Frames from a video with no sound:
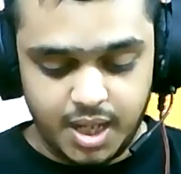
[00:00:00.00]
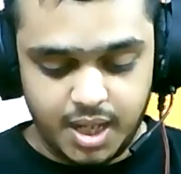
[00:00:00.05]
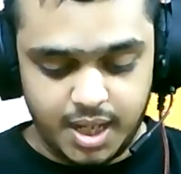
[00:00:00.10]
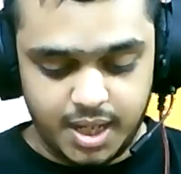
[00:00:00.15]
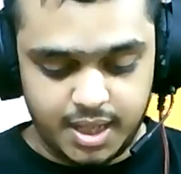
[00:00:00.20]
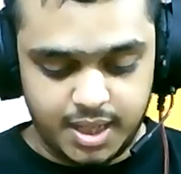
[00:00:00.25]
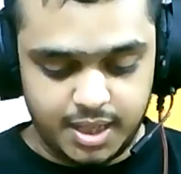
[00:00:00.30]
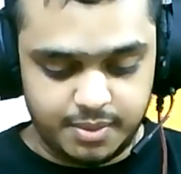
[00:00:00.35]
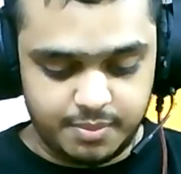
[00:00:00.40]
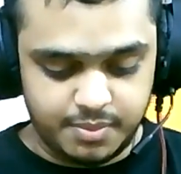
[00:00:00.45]

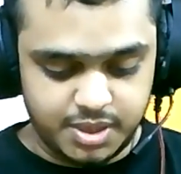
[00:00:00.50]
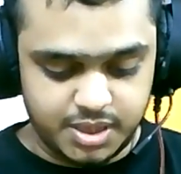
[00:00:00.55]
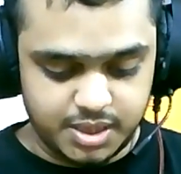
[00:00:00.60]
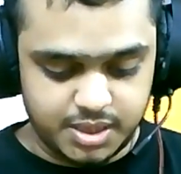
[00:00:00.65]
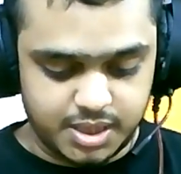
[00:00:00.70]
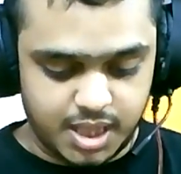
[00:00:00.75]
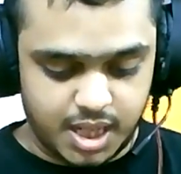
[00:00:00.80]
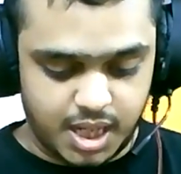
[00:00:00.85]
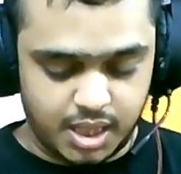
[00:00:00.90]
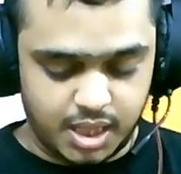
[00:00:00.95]
and let me
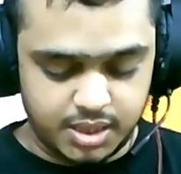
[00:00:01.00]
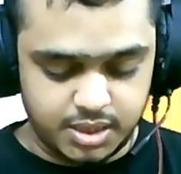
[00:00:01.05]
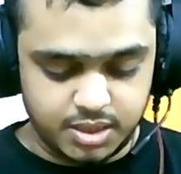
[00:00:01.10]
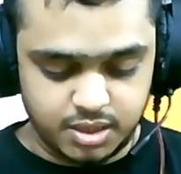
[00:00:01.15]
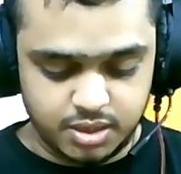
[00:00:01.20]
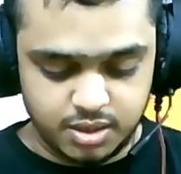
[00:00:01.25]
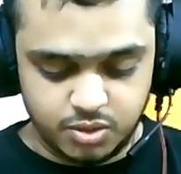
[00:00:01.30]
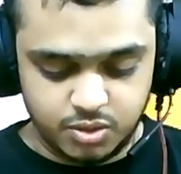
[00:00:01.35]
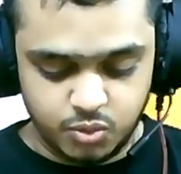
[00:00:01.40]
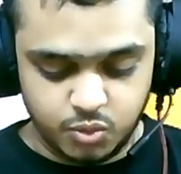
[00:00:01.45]
just
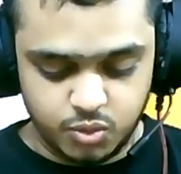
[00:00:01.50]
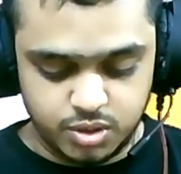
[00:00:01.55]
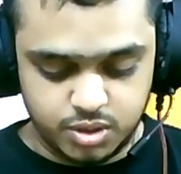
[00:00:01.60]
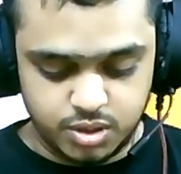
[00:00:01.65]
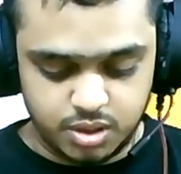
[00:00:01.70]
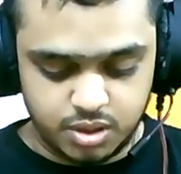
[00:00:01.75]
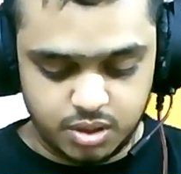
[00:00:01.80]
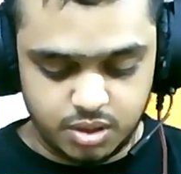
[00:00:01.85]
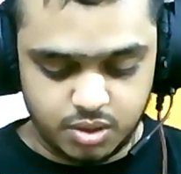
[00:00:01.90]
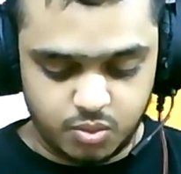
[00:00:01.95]
answer
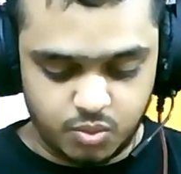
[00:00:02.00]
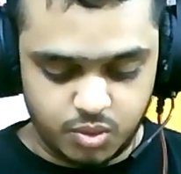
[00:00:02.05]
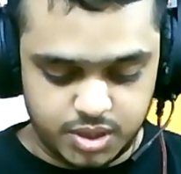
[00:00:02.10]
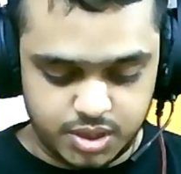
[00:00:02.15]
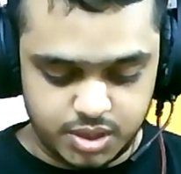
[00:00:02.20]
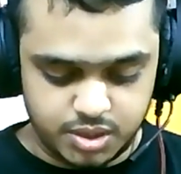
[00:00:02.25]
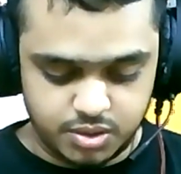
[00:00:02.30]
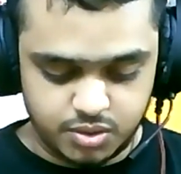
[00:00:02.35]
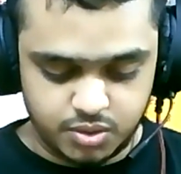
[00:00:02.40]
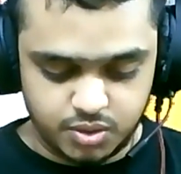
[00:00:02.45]
those
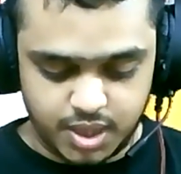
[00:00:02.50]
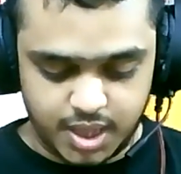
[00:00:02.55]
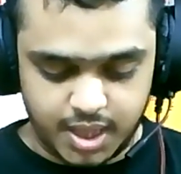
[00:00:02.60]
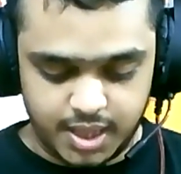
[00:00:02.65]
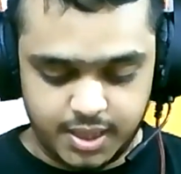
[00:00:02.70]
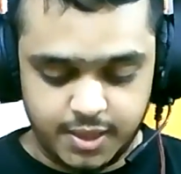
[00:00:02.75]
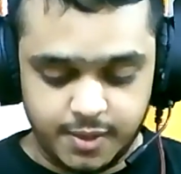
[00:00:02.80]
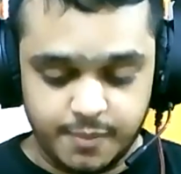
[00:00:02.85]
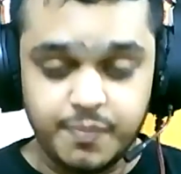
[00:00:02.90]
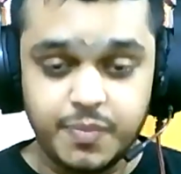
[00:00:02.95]
questions so
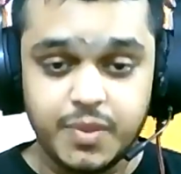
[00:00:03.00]
that